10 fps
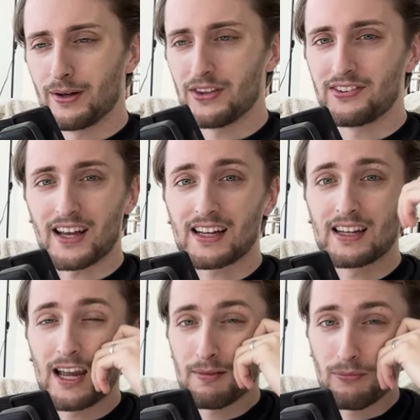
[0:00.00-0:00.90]
but the second
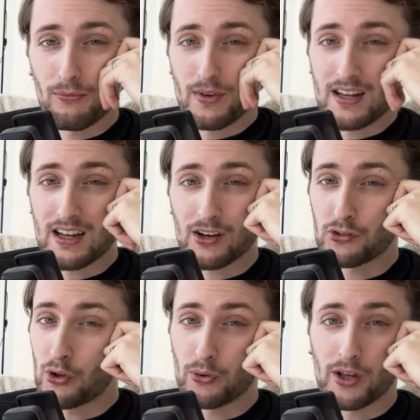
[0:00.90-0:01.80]
game, he got a
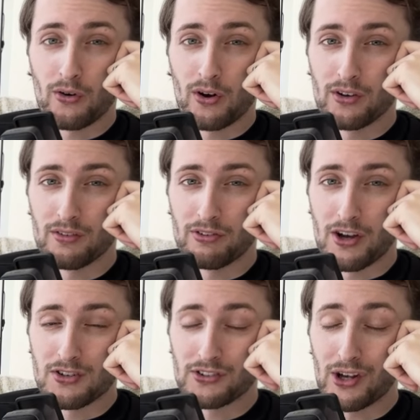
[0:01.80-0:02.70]
solo kill onto
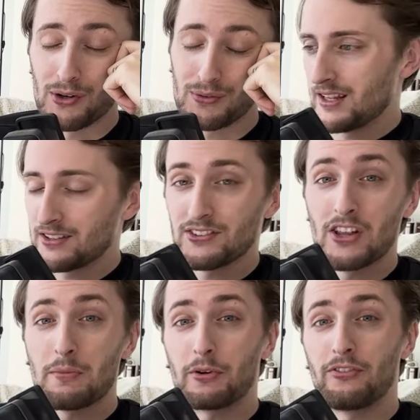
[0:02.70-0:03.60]
Fudge. So that's
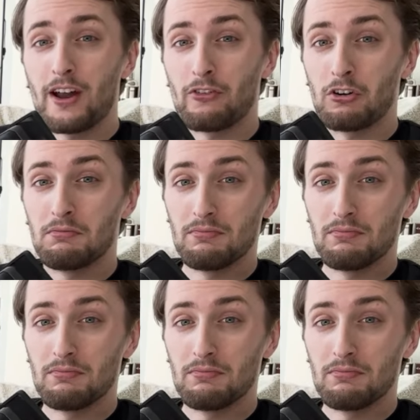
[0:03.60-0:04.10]
sniper favored.